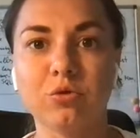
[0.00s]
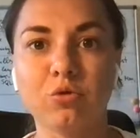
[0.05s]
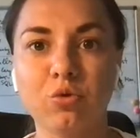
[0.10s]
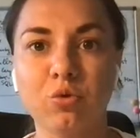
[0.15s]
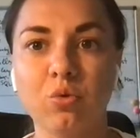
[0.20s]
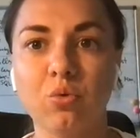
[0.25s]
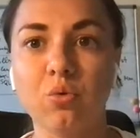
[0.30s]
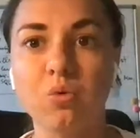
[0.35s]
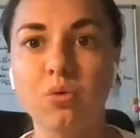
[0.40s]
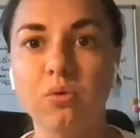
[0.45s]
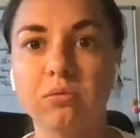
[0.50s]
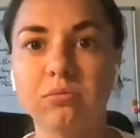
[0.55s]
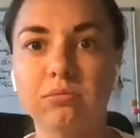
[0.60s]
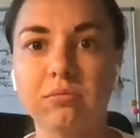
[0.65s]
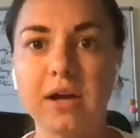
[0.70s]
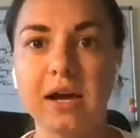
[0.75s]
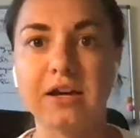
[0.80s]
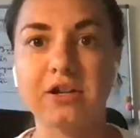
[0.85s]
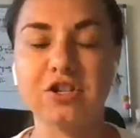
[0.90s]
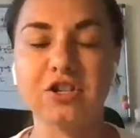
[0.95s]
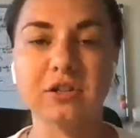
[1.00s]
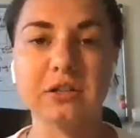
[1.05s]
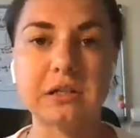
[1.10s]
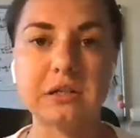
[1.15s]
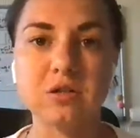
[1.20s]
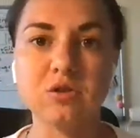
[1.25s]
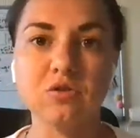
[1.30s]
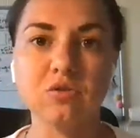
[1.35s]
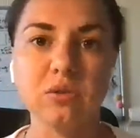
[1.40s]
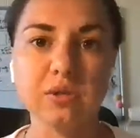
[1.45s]
who actually
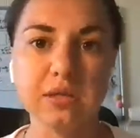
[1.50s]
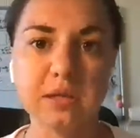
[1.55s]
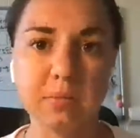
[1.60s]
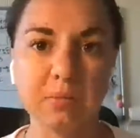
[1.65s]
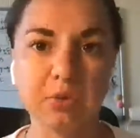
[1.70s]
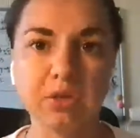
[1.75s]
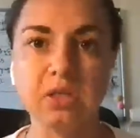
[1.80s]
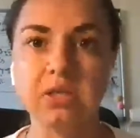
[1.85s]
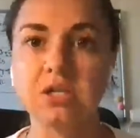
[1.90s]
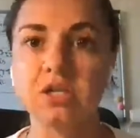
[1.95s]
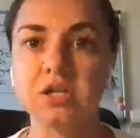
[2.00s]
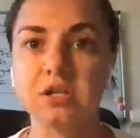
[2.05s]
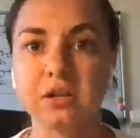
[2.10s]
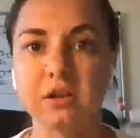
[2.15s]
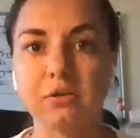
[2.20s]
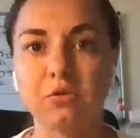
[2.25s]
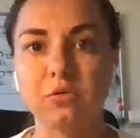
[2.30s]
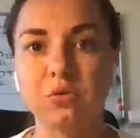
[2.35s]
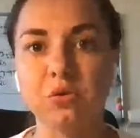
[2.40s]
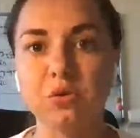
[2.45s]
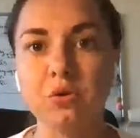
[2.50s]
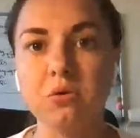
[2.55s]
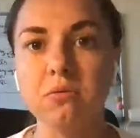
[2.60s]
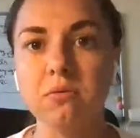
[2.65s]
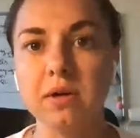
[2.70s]
suits the position and who no.